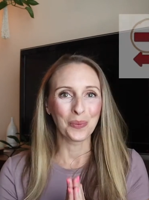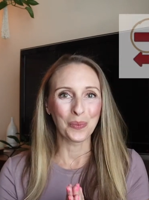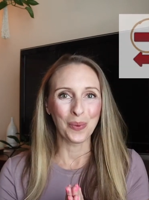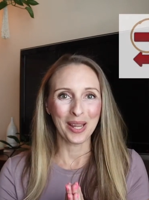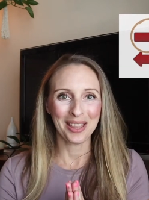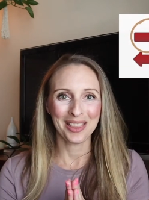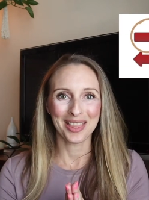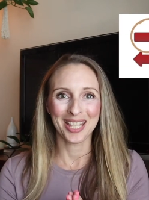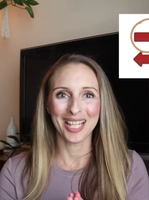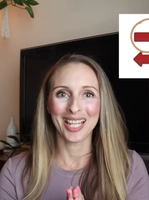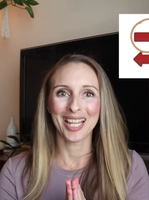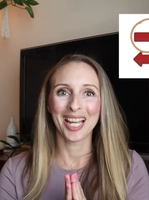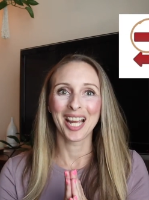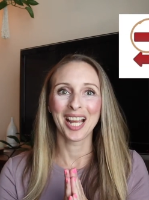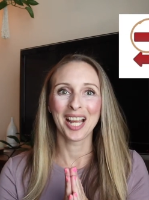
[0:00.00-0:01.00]
With
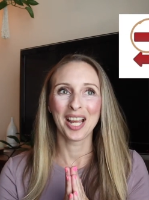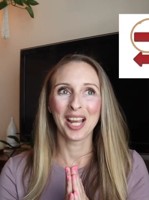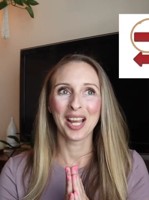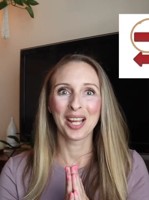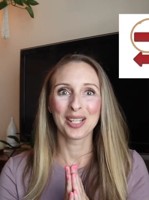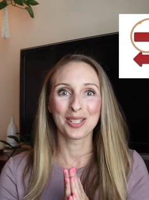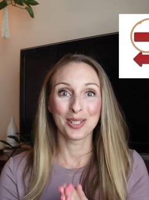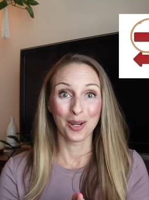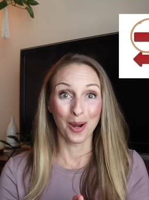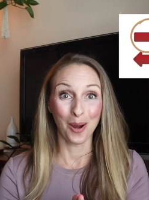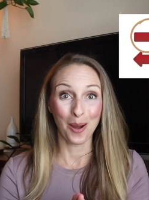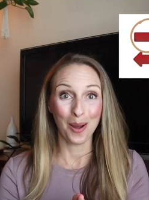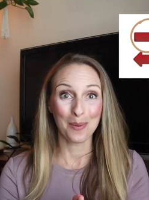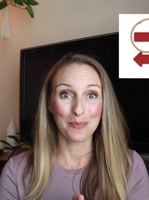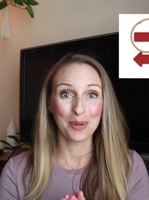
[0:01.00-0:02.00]
the
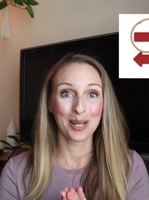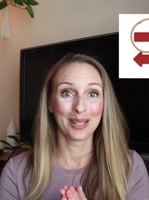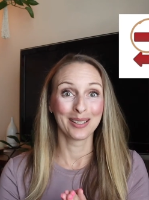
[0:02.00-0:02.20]
top